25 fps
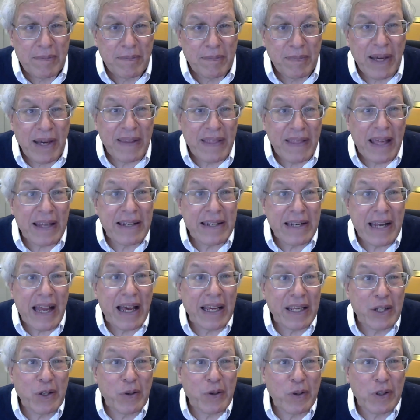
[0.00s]
My then
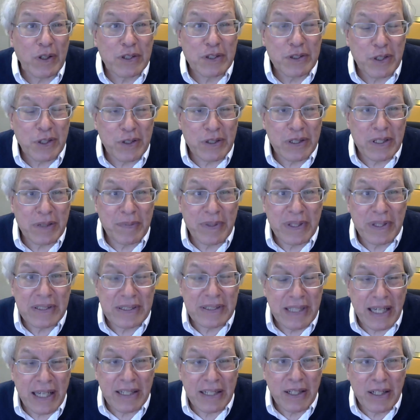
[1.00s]
nine year old turned to me
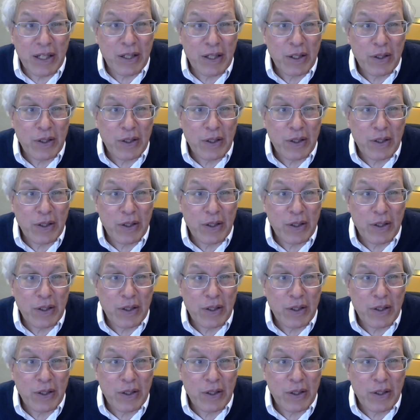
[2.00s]
and said,